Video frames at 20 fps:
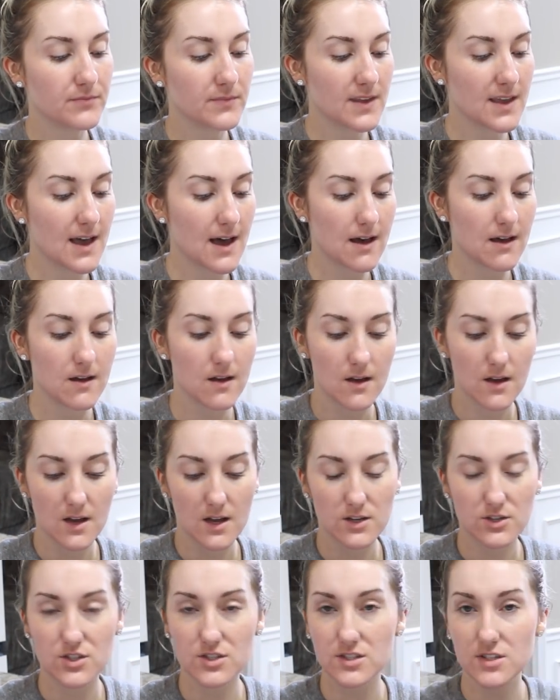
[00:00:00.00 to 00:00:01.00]
yeah,
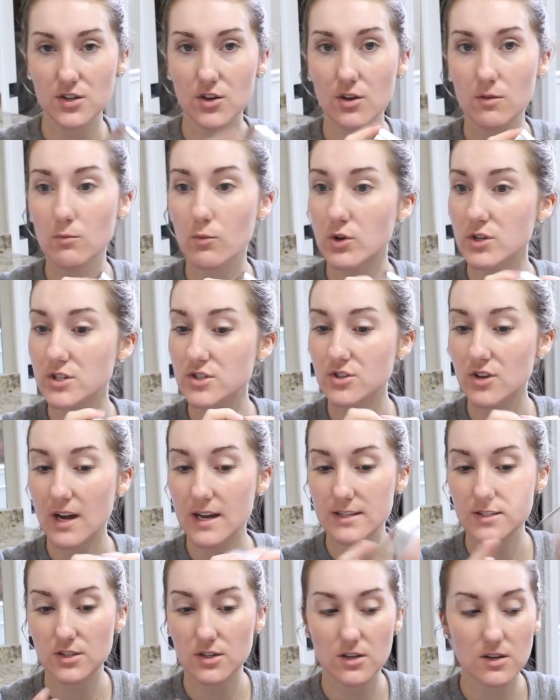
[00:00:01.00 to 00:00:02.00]
it's just a good
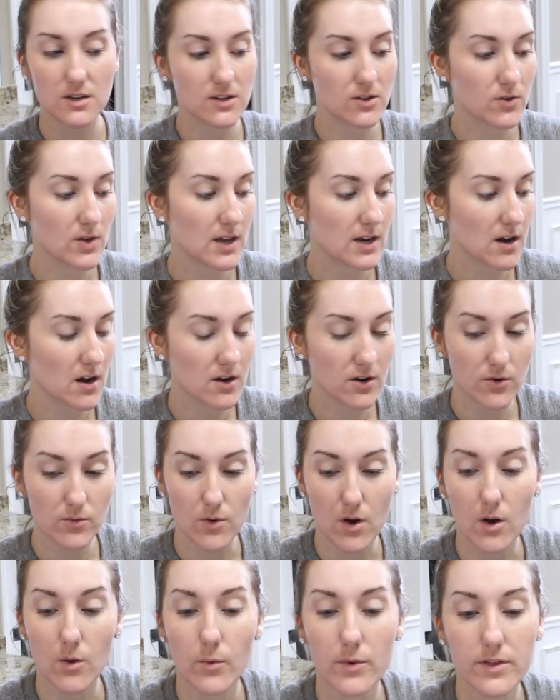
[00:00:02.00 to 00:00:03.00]
moisturizer. You cannot go
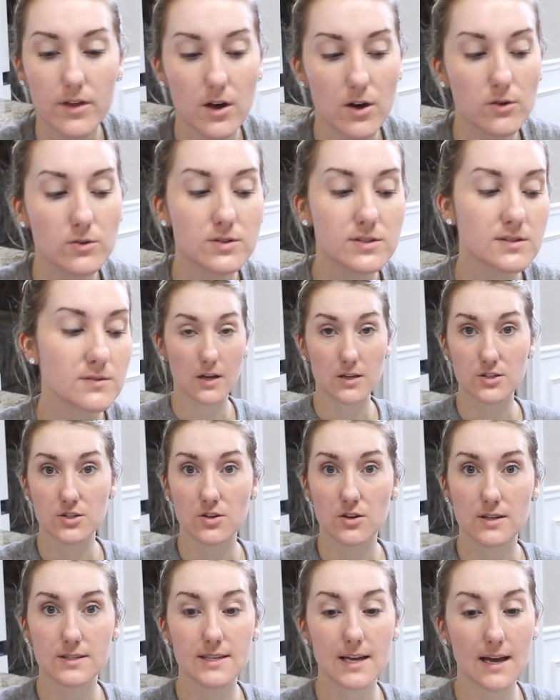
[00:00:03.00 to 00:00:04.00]
wrong with those. Yeah,
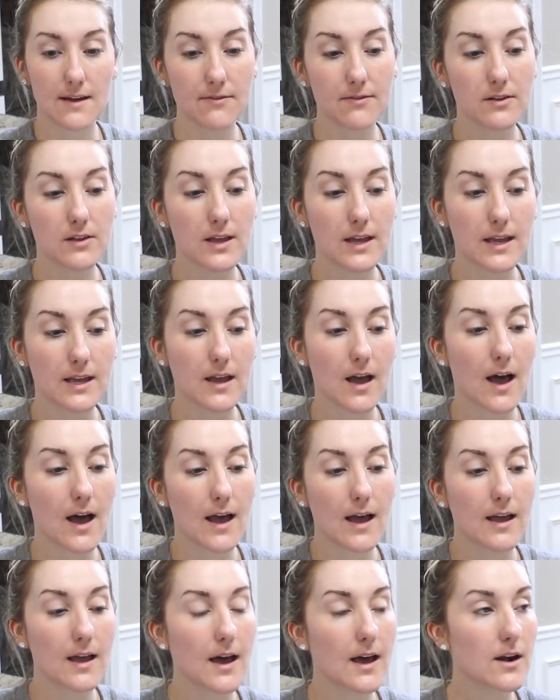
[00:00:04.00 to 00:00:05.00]
she goes, I feel like,
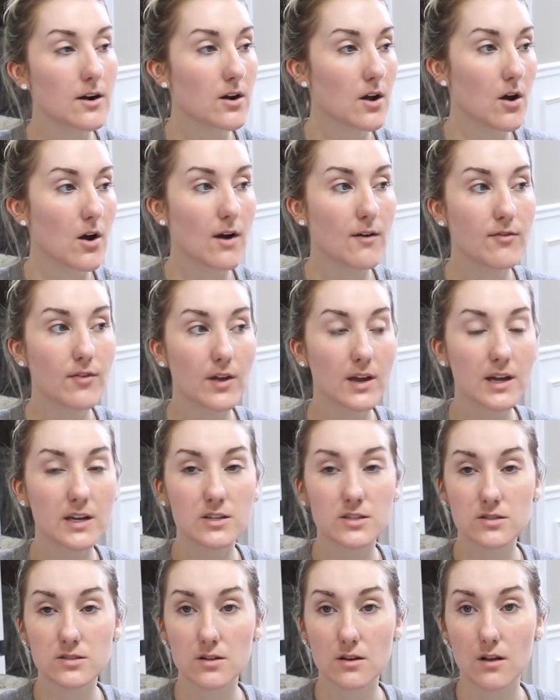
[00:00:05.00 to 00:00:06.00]
I don't know, I feel like I
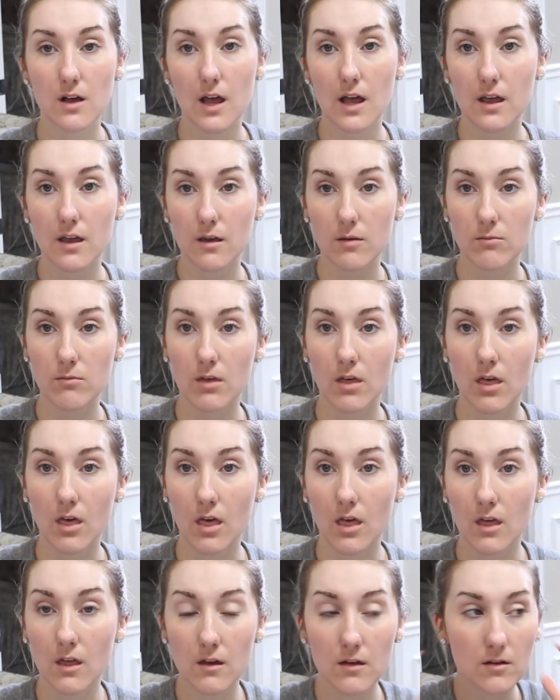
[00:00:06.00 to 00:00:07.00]
just look like
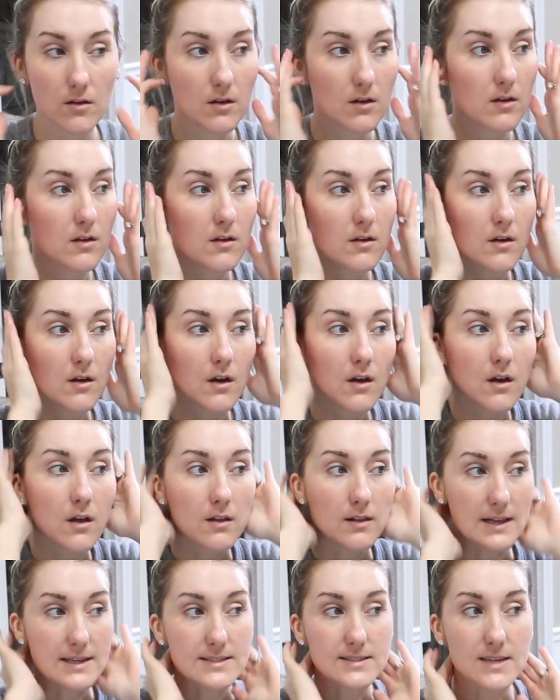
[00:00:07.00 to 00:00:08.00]
the
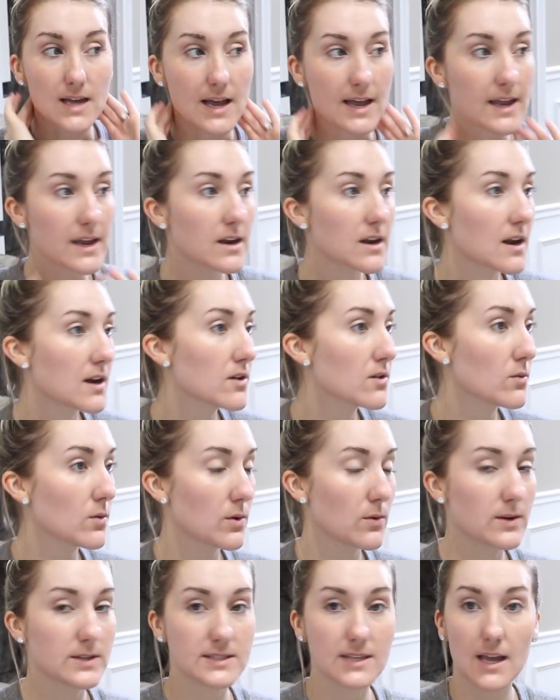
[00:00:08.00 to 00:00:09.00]
last night, I don't know
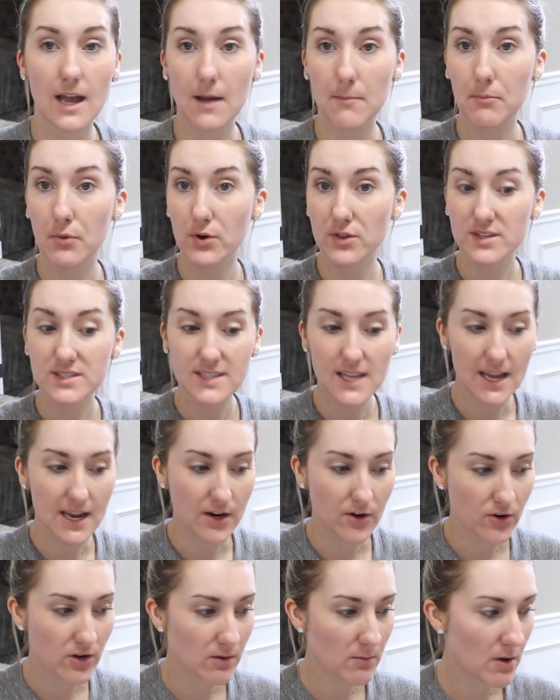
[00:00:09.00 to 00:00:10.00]
what it was, like I put this
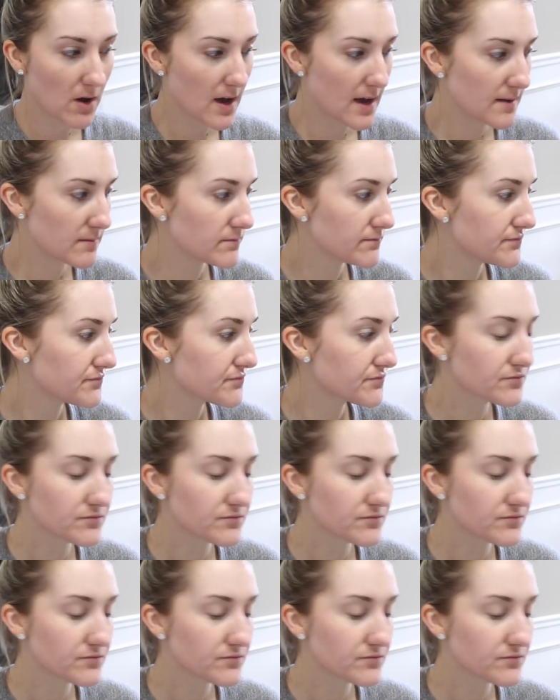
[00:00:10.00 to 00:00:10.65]
hand cream on